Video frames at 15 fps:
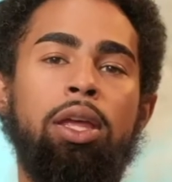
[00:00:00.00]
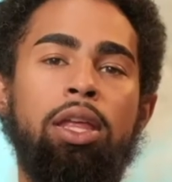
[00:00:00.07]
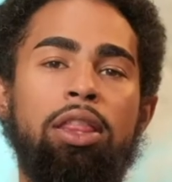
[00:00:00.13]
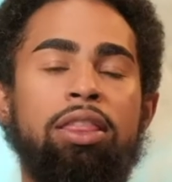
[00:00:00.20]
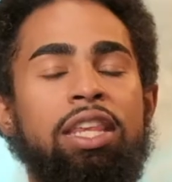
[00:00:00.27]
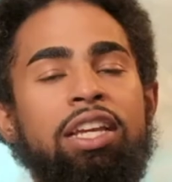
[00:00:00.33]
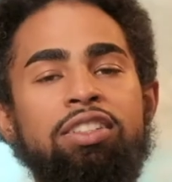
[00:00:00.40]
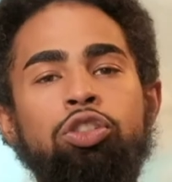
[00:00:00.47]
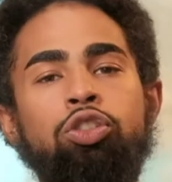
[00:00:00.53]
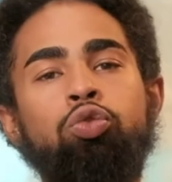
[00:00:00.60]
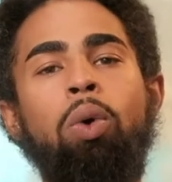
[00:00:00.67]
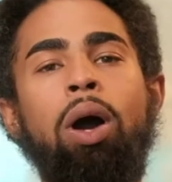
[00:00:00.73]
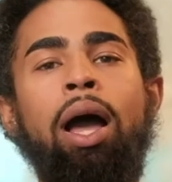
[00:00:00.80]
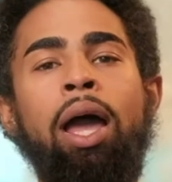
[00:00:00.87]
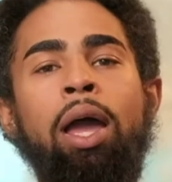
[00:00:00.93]
This is
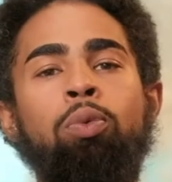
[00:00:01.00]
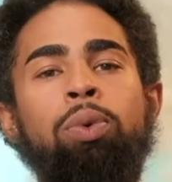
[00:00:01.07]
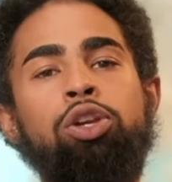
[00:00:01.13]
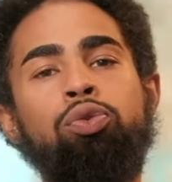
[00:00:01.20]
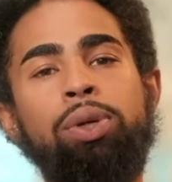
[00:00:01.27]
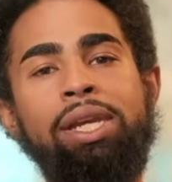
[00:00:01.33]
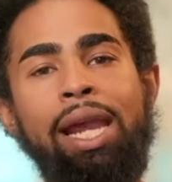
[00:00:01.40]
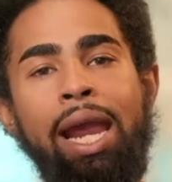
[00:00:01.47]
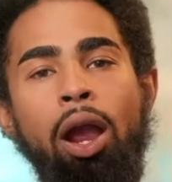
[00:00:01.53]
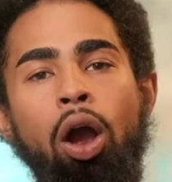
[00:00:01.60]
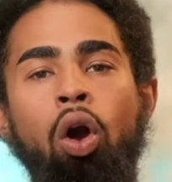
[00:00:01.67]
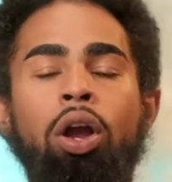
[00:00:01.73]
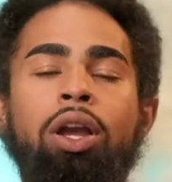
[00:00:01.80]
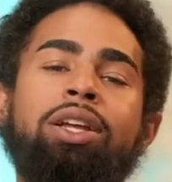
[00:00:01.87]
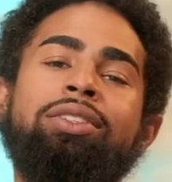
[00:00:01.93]
why we create
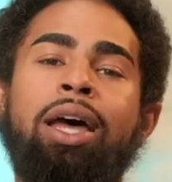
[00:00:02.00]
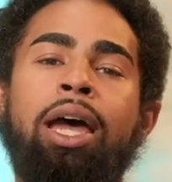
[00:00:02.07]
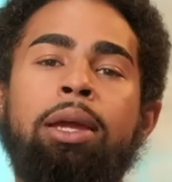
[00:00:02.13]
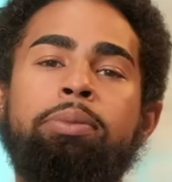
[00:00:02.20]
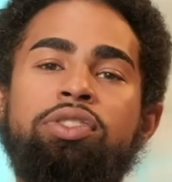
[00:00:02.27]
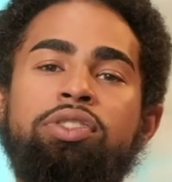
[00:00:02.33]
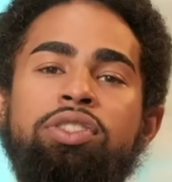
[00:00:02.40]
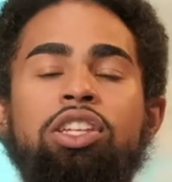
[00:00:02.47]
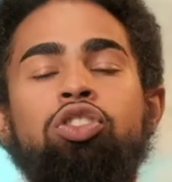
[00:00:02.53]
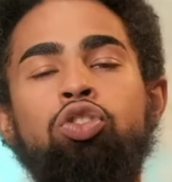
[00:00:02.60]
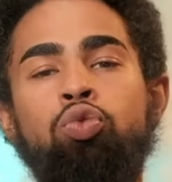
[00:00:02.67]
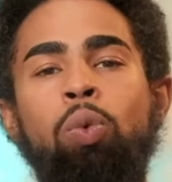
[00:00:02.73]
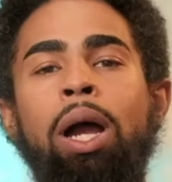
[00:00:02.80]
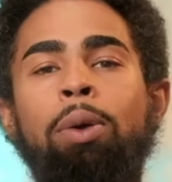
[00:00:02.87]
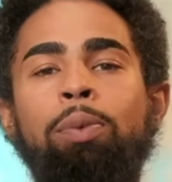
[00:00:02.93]
archetypes. This is
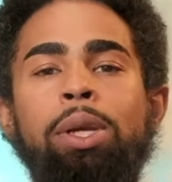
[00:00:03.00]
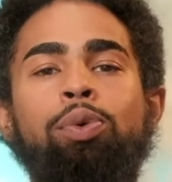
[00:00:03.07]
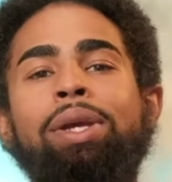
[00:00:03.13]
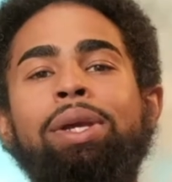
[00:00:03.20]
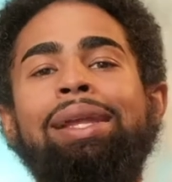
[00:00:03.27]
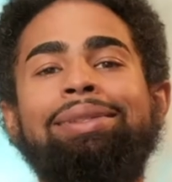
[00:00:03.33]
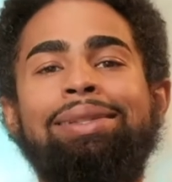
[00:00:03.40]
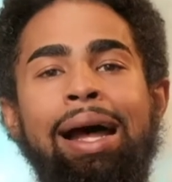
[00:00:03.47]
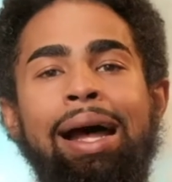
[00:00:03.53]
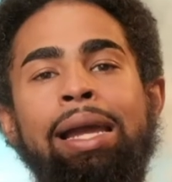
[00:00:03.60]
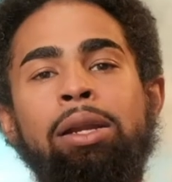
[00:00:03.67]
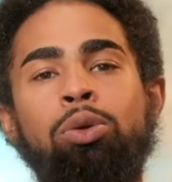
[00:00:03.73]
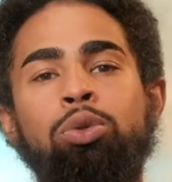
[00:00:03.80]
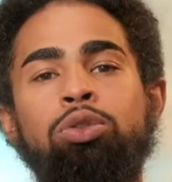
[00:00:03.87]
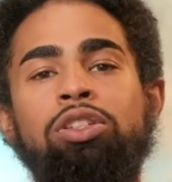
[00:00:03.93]
why we create
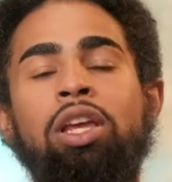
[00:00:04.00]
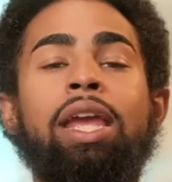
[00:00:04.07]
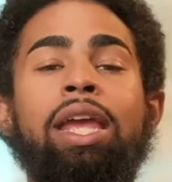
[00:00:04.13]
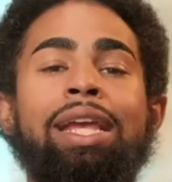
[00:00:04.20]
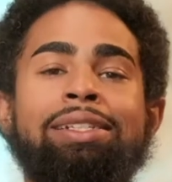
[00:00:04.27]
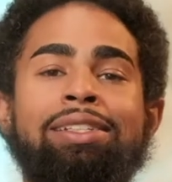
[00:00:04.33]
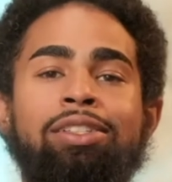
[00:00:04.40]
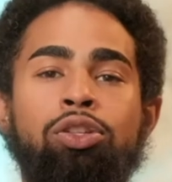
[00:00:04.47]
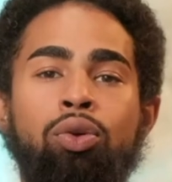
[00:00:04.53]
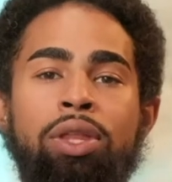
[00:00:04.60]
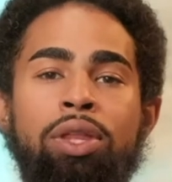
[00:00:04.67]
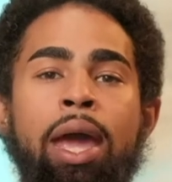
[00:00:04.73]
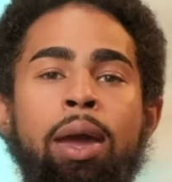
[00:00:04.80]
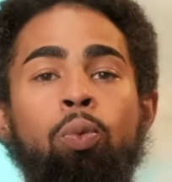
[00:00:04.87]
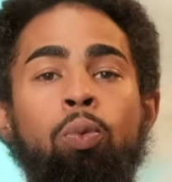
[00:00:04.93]
titles, is so
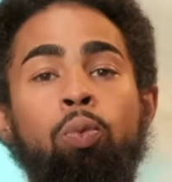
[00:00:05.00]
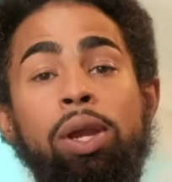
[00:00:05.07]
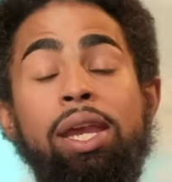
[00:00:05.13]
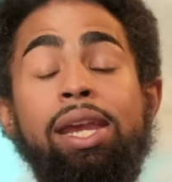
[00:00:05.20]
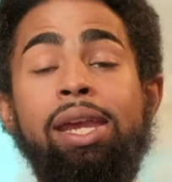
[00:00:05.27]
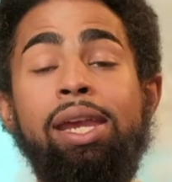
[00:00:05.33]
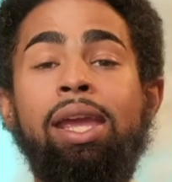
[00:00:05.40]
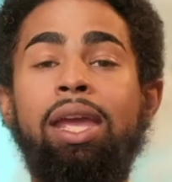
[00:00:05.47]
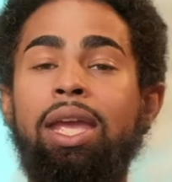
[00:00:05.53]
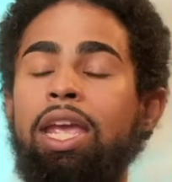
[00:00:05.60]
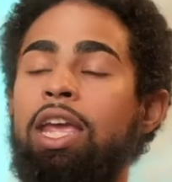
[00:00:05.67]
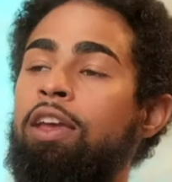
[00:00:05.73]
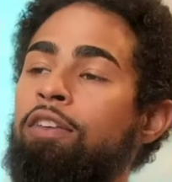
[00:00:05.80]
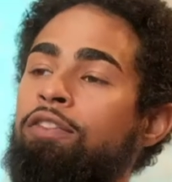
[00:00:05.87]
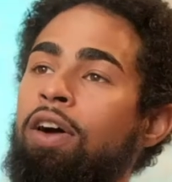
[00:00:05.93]
that we,
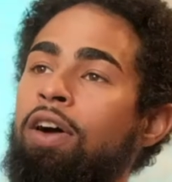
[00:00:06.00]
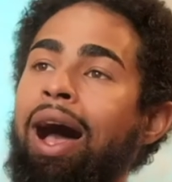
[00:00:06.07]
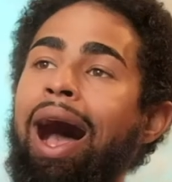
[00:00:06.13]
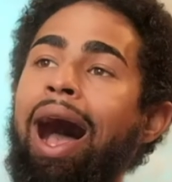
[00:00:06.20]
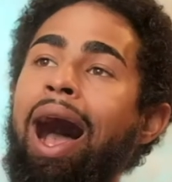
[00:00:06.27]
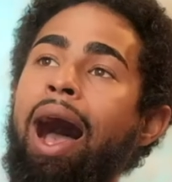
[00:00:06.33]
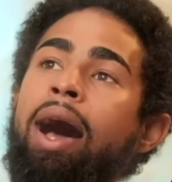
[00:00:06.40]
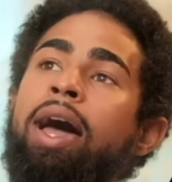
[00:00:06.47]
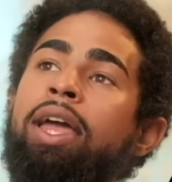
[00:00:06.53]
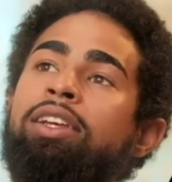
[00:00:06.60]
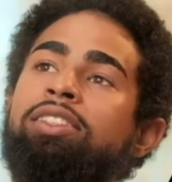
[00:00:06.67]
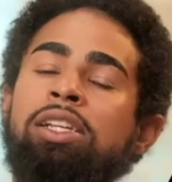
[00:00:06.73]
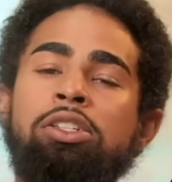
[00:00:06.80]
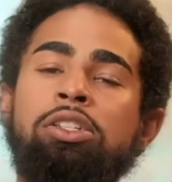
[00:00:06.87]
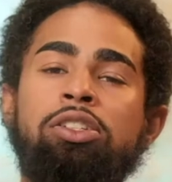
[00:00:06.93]
if I
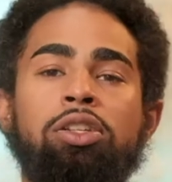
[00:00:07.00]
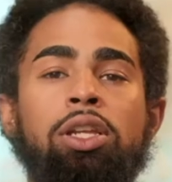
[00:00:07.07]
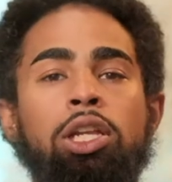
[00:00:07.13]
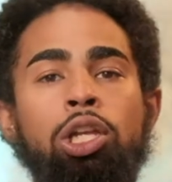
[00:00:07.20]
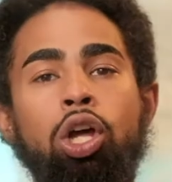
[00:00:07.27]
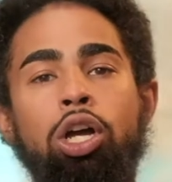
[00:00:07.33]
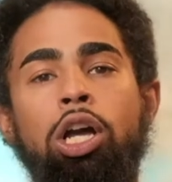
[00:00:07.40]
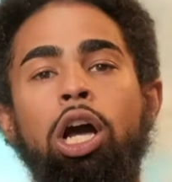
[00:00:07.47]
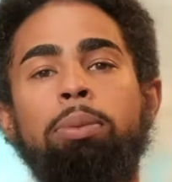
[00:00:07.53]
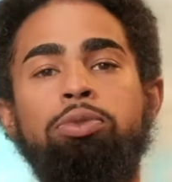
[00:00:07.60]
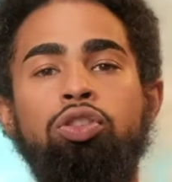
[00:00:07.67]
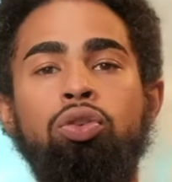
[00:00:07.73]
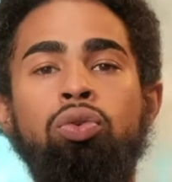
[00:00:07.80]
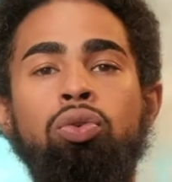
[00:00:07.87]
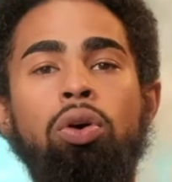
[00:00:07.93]
essentially look up
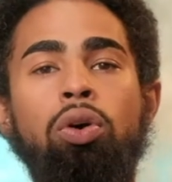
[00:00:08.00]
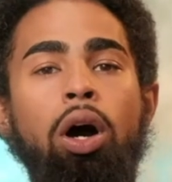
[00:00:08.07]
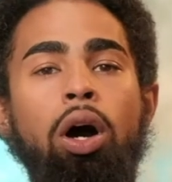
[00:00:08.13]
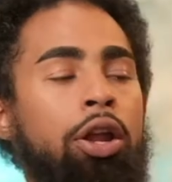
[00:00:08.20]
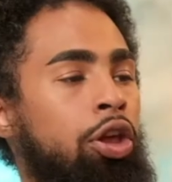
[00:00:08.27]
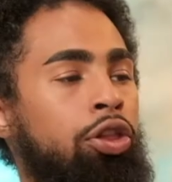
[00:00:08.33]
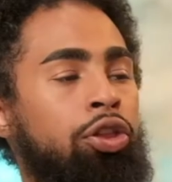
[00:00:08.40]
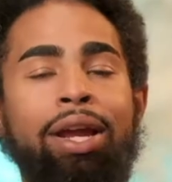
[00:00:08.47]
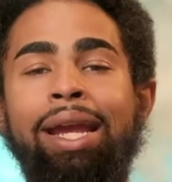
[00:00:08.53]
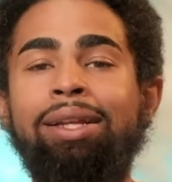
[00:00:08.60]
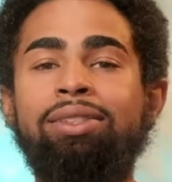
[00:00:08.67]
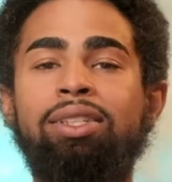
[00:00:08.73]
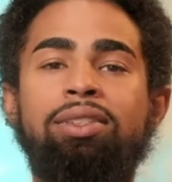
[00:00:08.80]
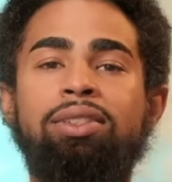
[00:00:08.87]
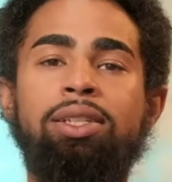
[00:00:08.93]
to another
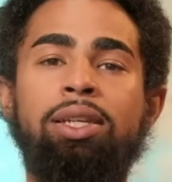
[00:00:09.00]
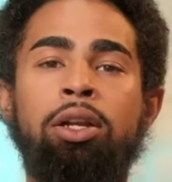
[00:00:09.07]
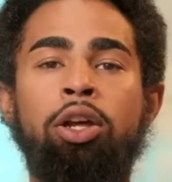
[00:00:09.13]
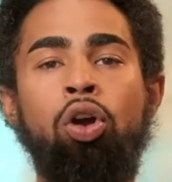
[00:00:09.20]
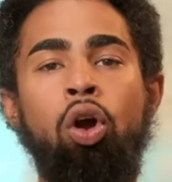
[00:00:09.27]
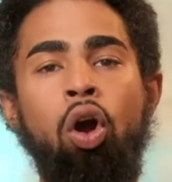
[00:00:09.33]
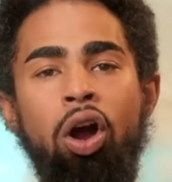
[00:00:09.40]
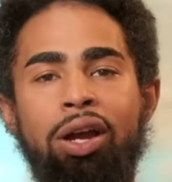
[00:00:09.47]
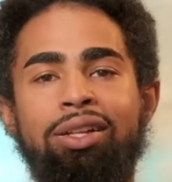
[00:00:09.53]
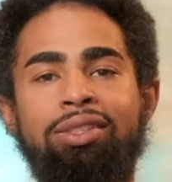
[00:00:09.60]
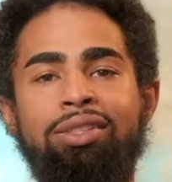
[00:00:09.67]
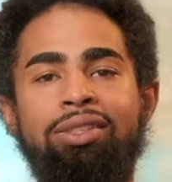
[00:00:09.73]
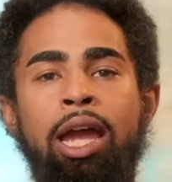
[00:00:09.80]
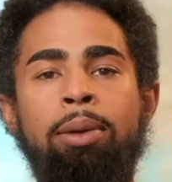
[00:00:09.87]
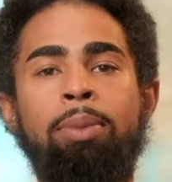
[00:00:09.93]
entity, another
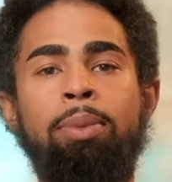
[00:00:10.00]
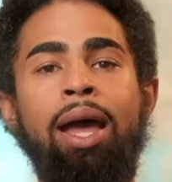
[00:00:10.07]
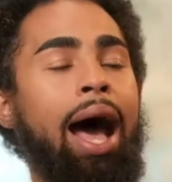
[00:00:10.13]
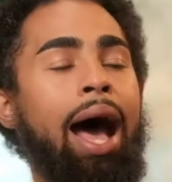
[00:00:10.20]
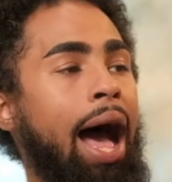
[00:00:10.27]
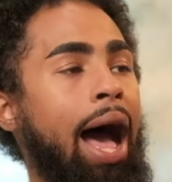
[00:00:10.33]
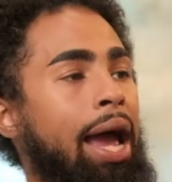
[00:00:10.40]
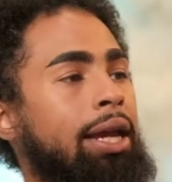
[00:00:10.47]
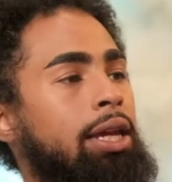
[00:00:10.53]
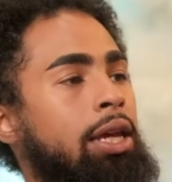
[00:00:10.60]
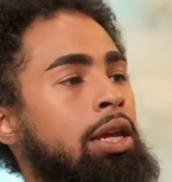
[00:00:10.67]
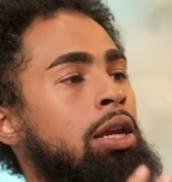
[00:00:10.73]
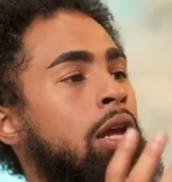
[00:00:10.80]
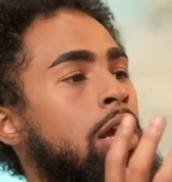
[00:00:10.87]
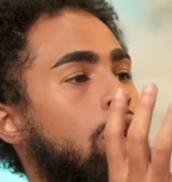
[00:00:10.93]
archetype, I
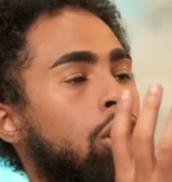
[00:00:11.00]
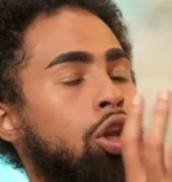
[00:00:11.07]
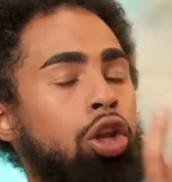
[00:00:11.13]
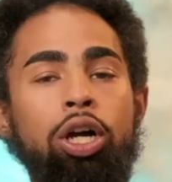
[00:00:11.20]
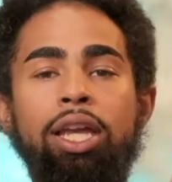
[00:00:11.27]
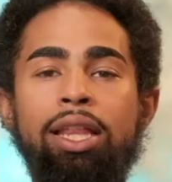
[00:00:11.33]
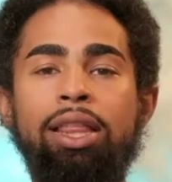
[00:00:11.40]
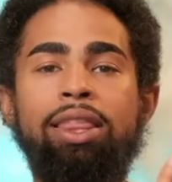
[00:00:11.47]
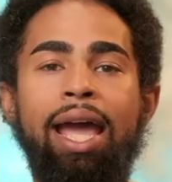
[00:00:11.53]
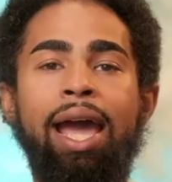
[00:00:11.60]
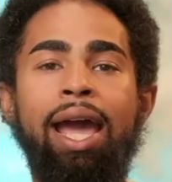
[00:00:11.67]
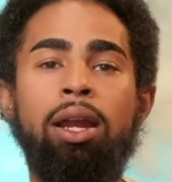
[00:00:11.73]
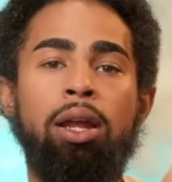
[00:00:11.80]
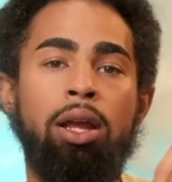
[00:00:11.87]
can look at that